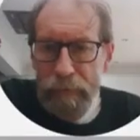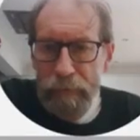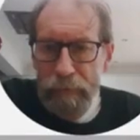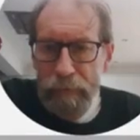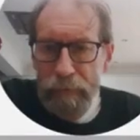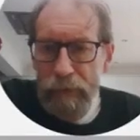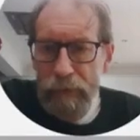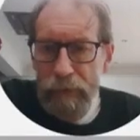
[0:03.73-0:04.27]
So,
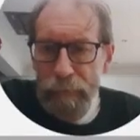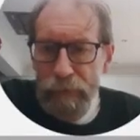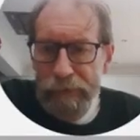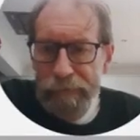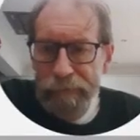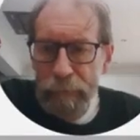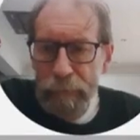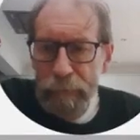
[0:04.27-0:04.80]
good
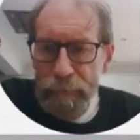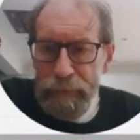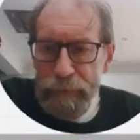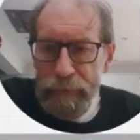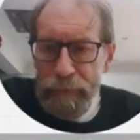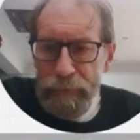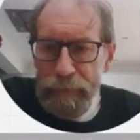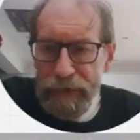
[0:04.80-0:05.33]
morning, everyone from
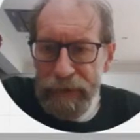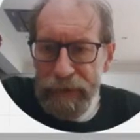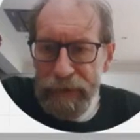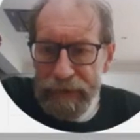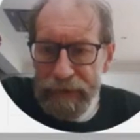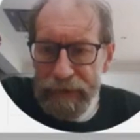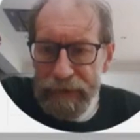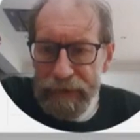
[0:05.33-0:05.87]
the
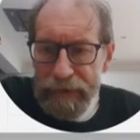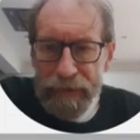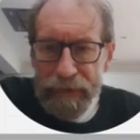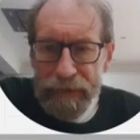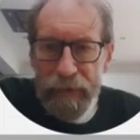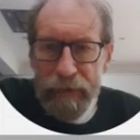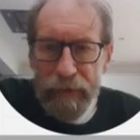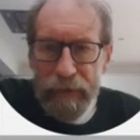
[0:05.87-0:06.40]

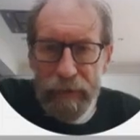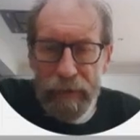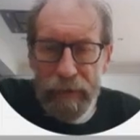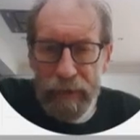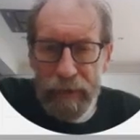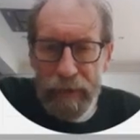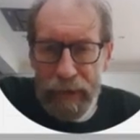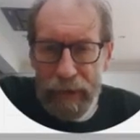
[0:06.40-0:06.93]
UK.
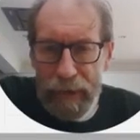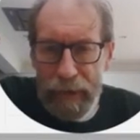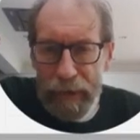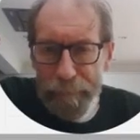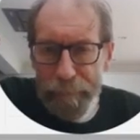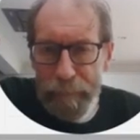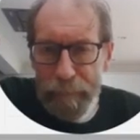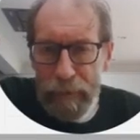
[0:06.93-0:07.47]

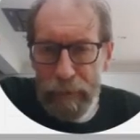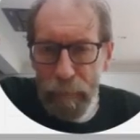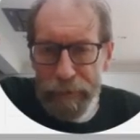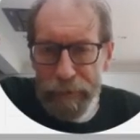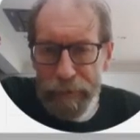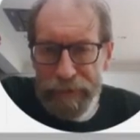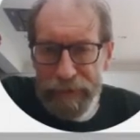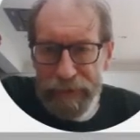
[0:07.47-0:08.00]
I
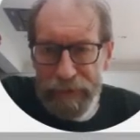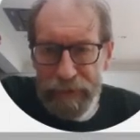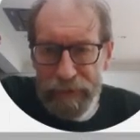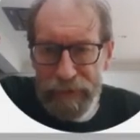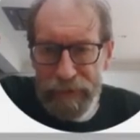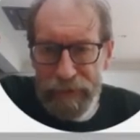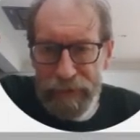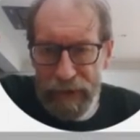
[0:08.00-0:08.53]
wanted to
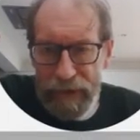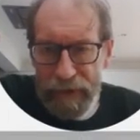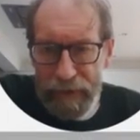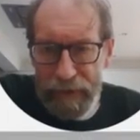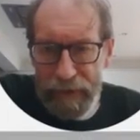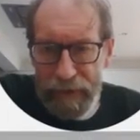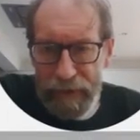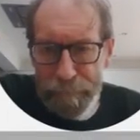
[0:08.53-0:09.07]

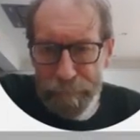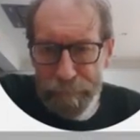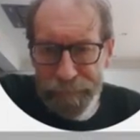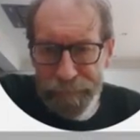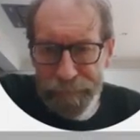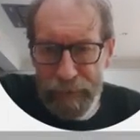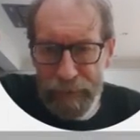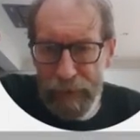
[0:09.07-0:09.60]
share
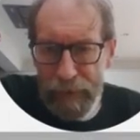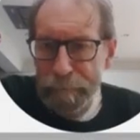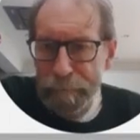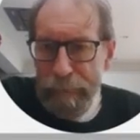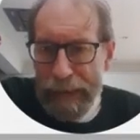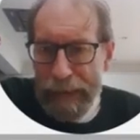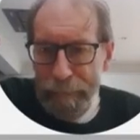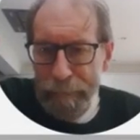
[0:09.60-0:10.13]
a
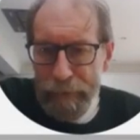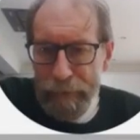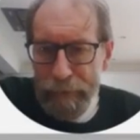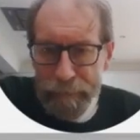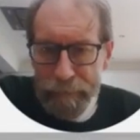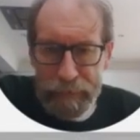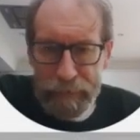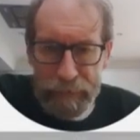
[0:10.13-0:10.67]
map
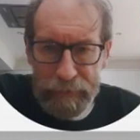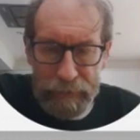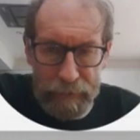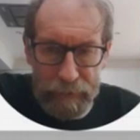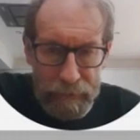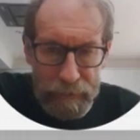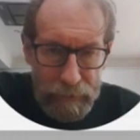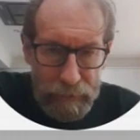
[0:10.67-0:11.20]

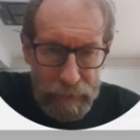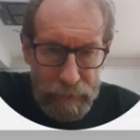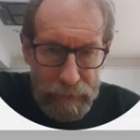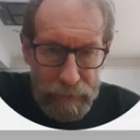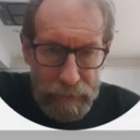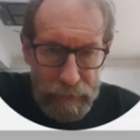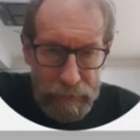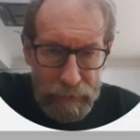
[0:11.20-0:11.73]
of the
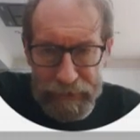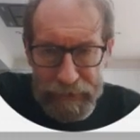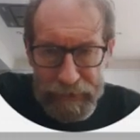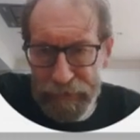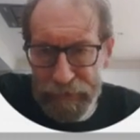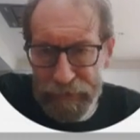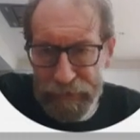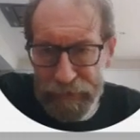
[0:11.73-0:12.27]

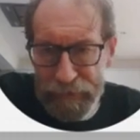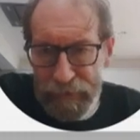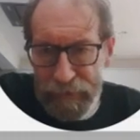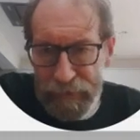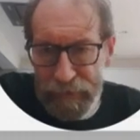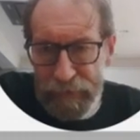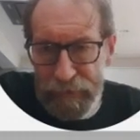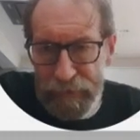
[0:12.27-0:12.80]
projects
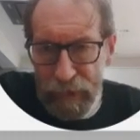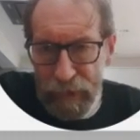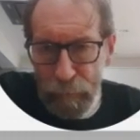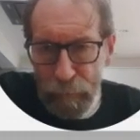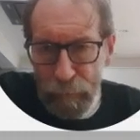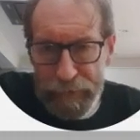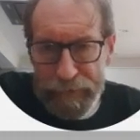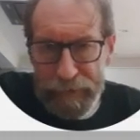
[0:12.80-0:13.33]
that I'm
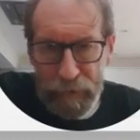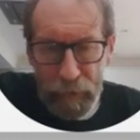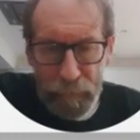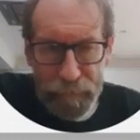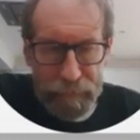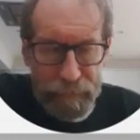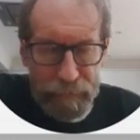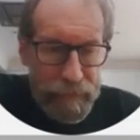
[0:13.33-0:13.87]
working
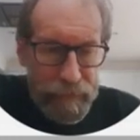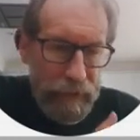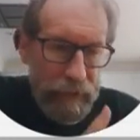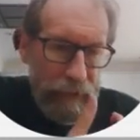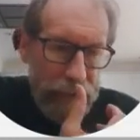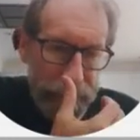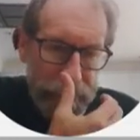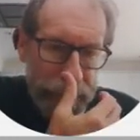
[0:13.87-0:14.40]
on.
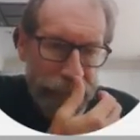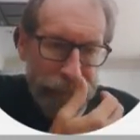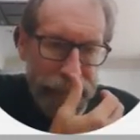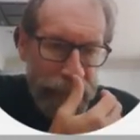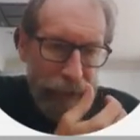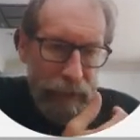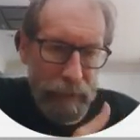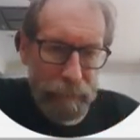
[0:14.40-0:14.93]

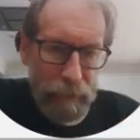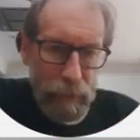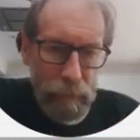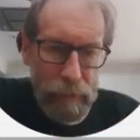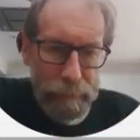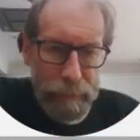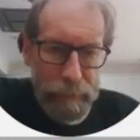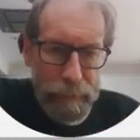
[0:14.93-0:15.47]
I've got
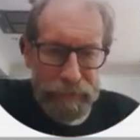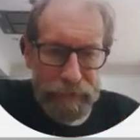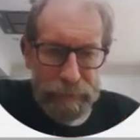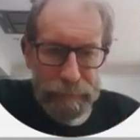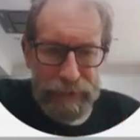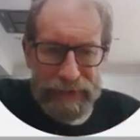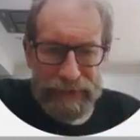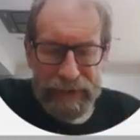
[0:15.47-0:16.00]
one person
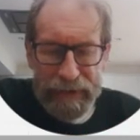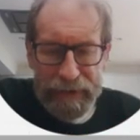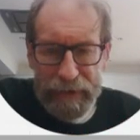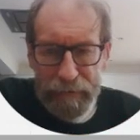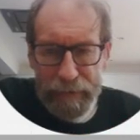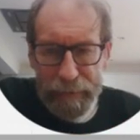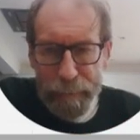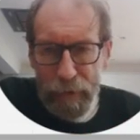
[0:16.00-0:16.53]
in
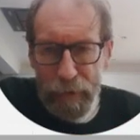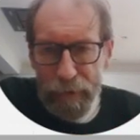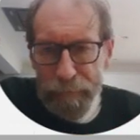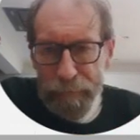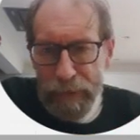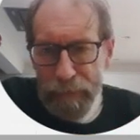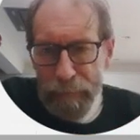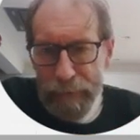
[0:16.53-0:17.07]
particular in
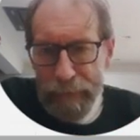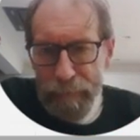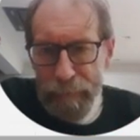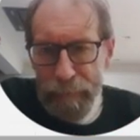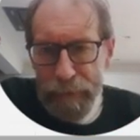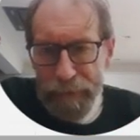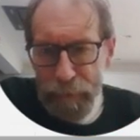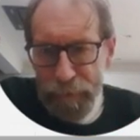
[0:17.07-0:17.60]
mind, but other
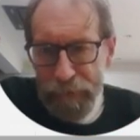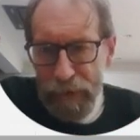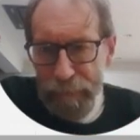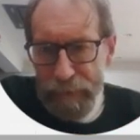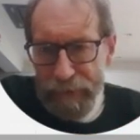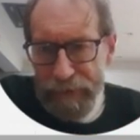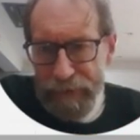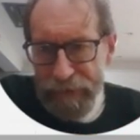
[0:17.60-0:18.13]
people might also
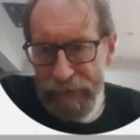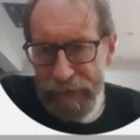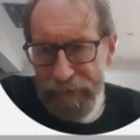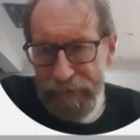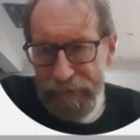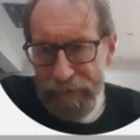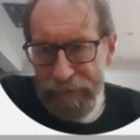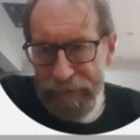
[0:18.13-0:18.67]
be
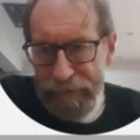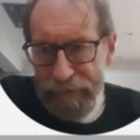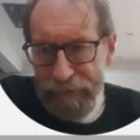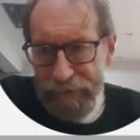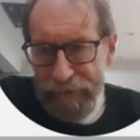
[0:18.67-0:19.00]
interested.